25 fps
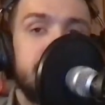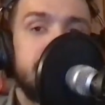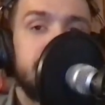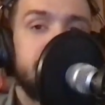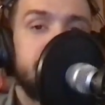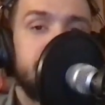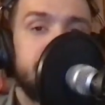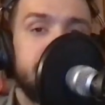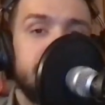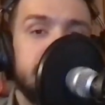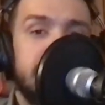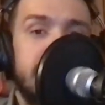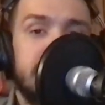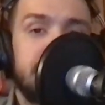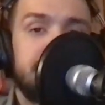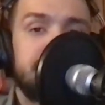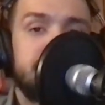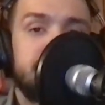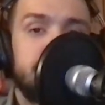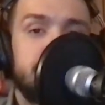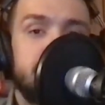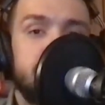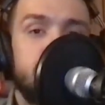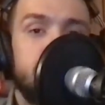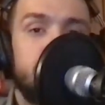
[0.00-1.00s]
During the last
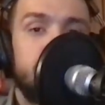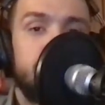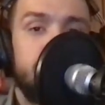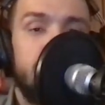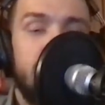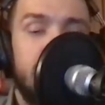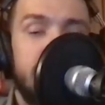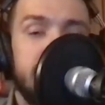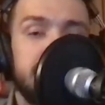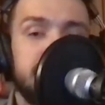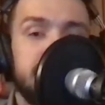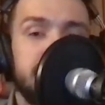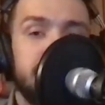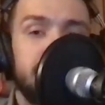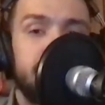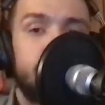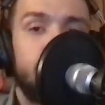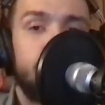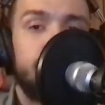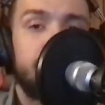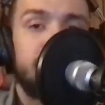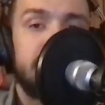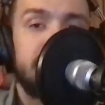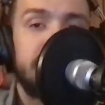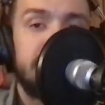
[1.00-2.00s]
few months, the
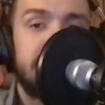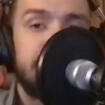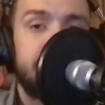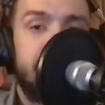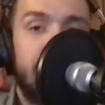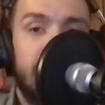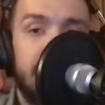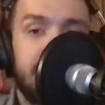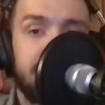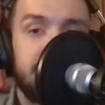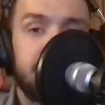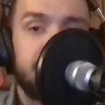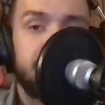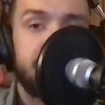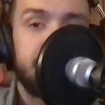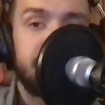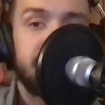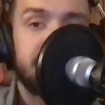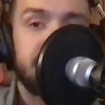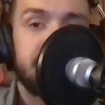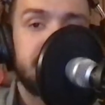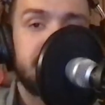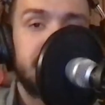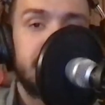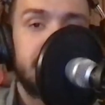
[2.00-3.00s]
former Heat, Magic, and
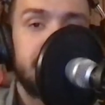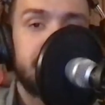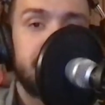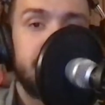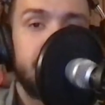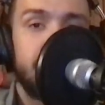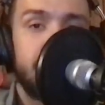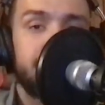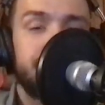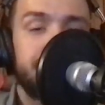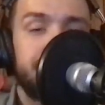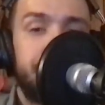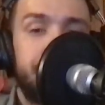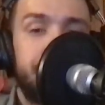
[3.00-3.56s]
Pistons head coach